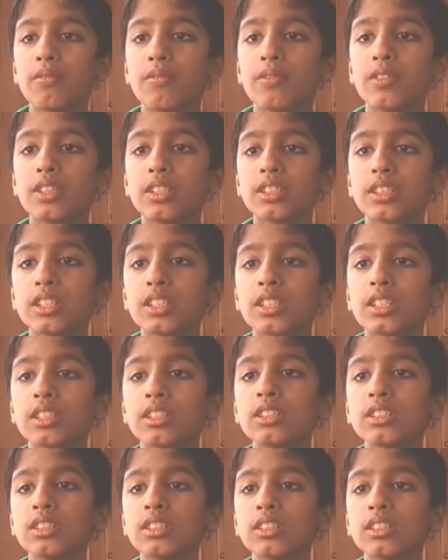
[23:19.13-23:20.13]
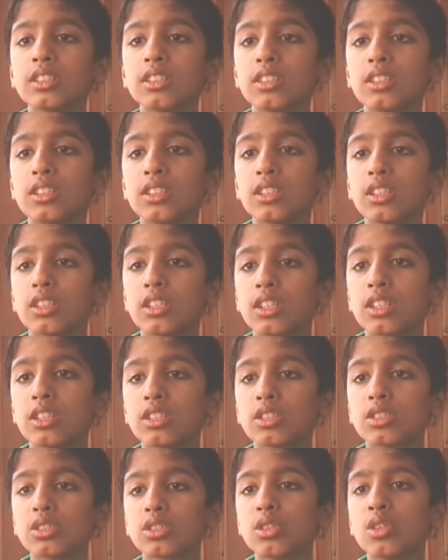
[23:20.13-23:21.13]
which is
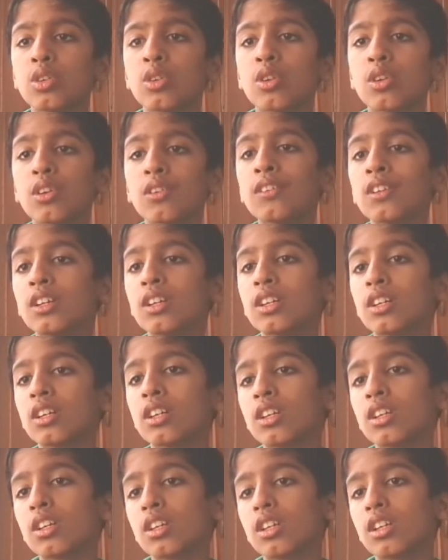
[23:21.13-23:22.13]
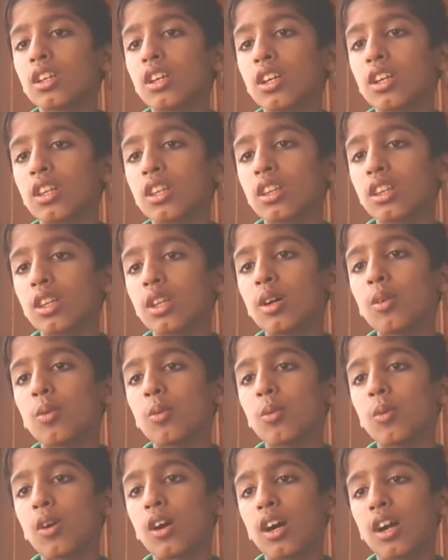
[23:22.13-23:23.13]
dissolved in the
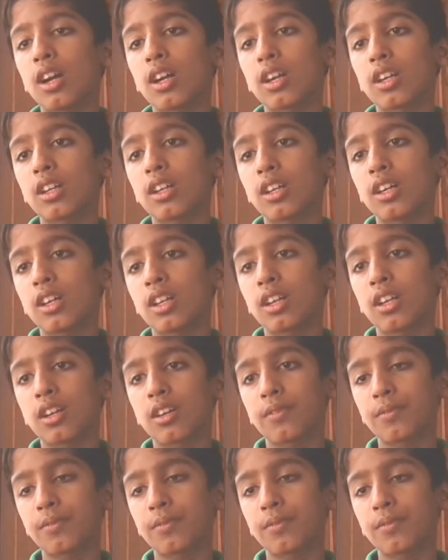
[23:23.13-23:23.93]
water.